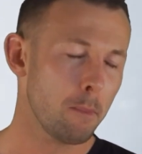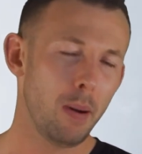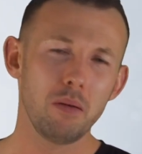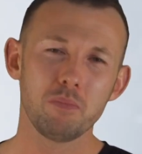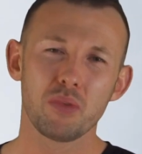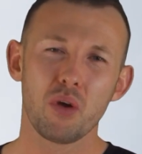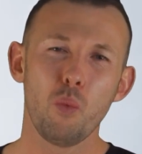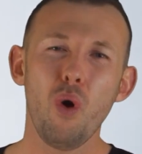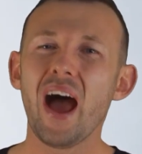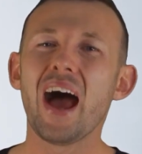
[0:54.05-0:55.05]
But
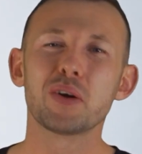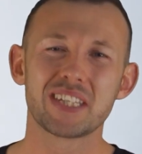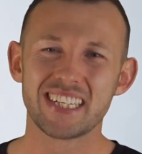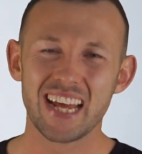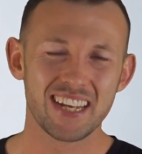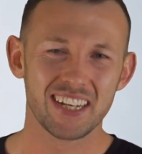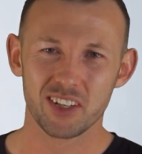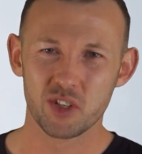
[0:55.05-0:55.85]
what else is there to the